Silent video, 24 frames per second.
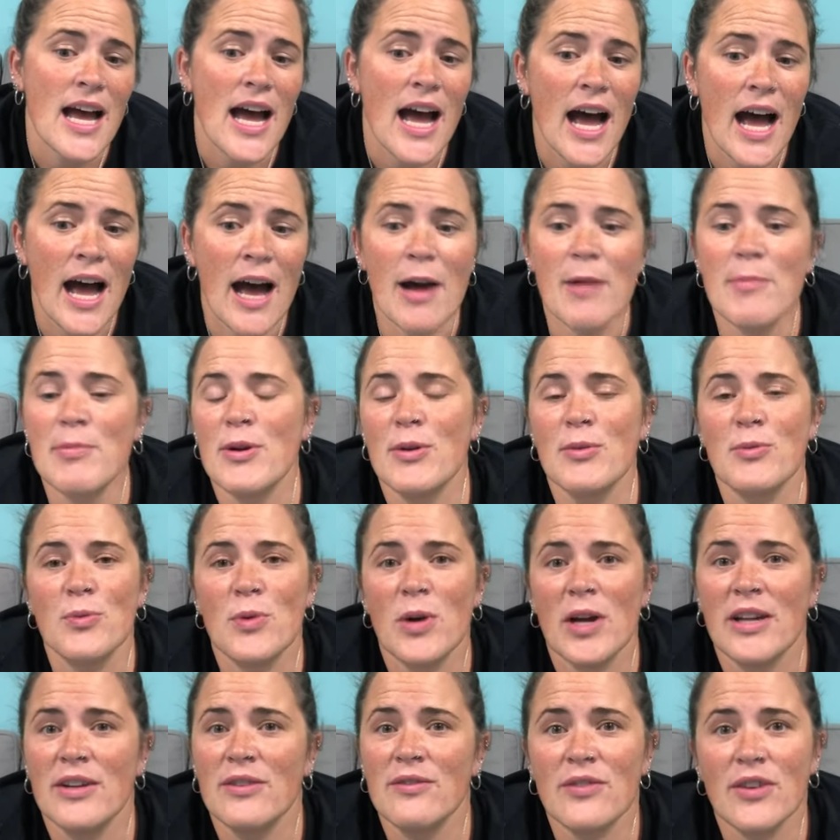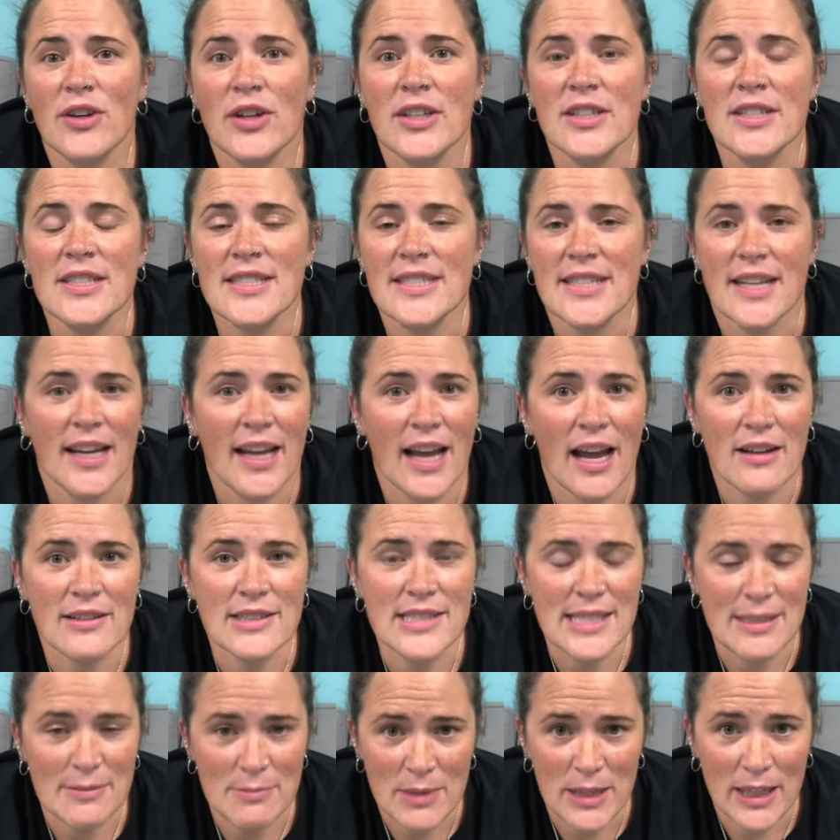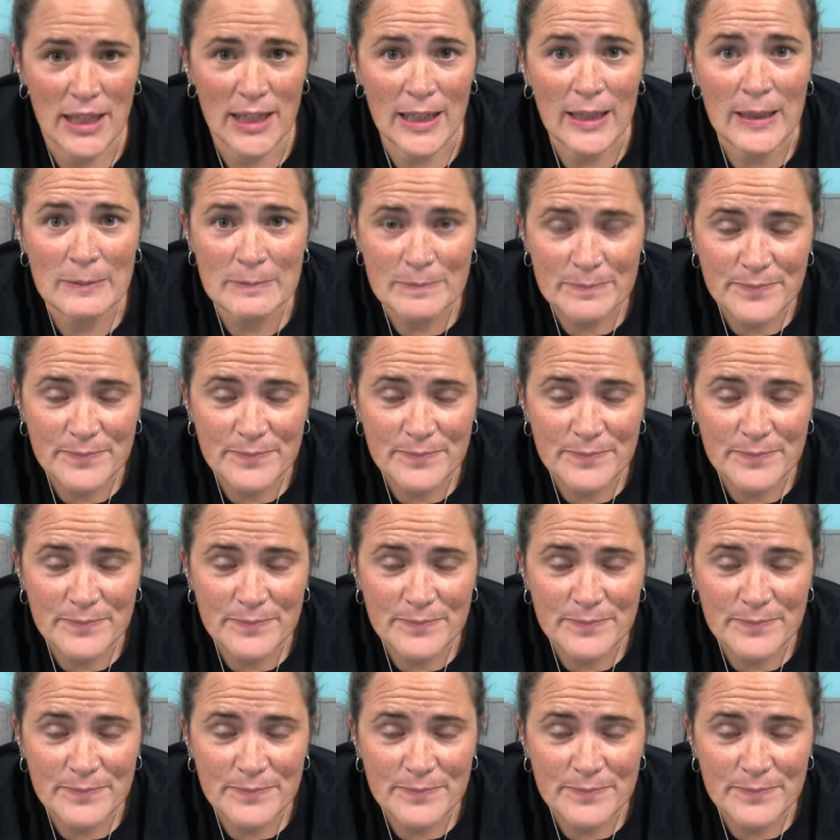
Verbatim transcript: Uh, but one verse stuck out to me,